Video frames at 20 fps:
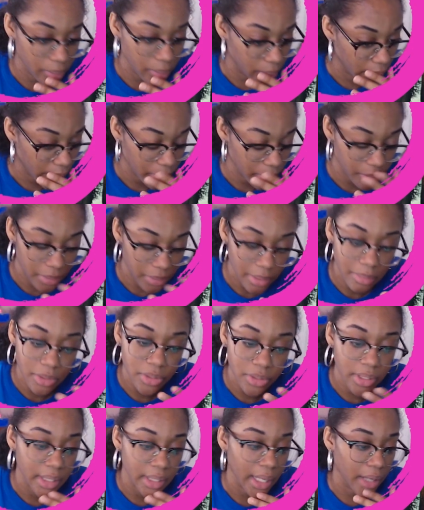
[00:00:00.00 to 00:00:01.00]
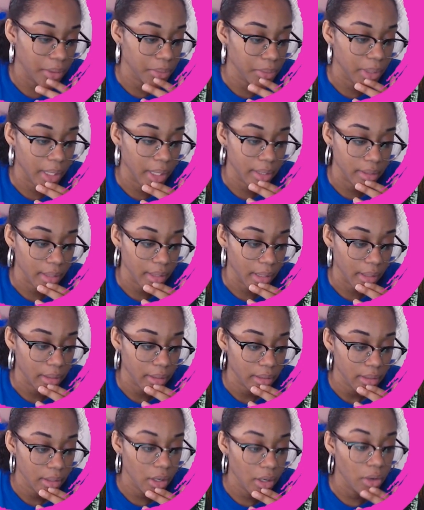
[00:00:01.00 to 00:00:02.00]
I don't really be using Nanu like that.
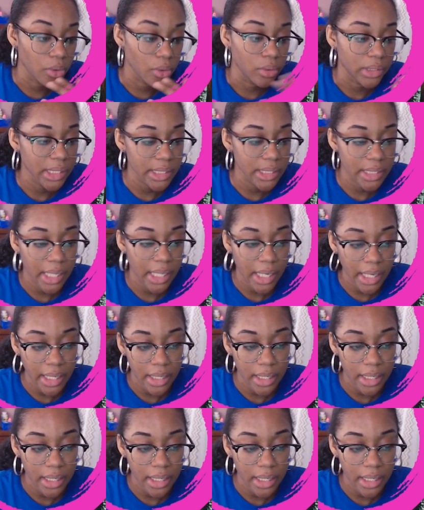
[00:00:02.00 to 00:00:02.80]
Oh, this guy,